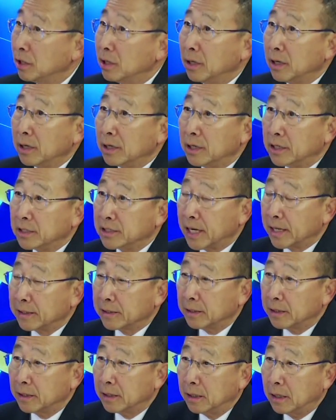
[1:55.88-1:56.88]
is
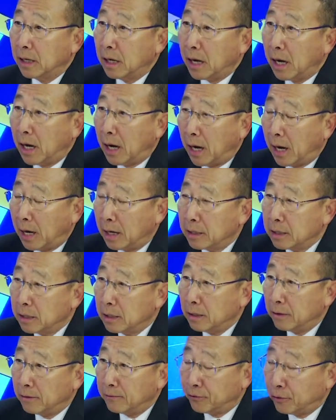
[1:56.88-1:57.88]
that
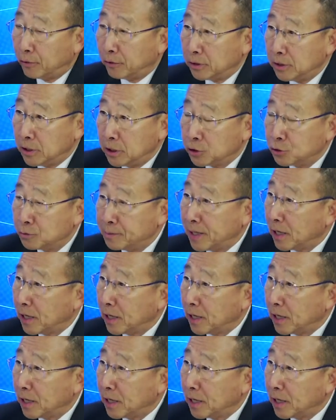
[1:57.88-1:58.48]
it should be a